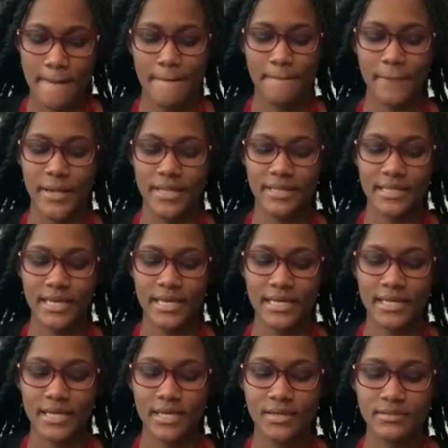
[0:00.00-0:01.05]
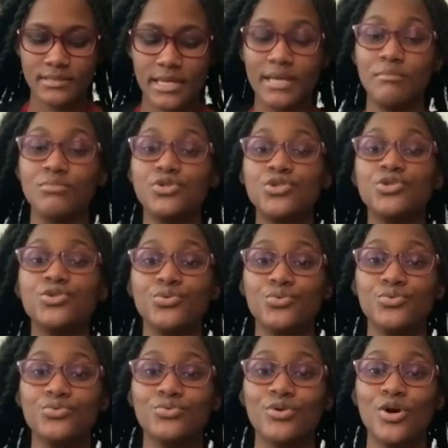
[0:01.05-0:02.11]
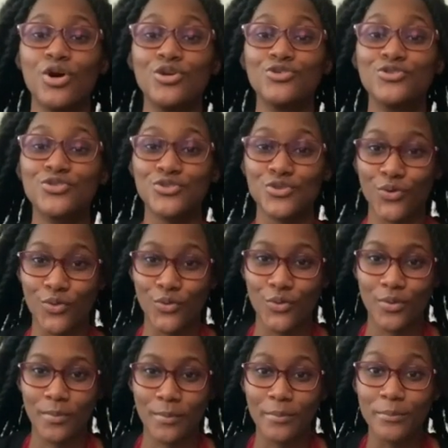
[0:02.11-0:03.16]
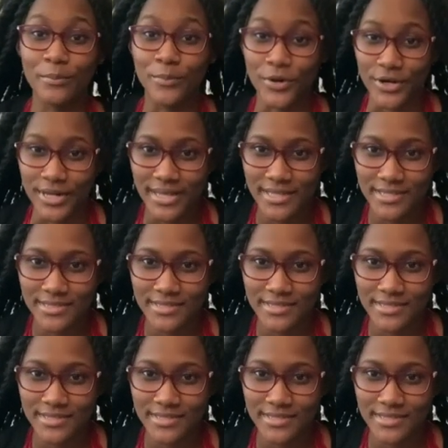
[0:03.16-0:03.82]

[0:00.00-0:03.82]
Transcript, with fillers: but they killed him too. So burn it.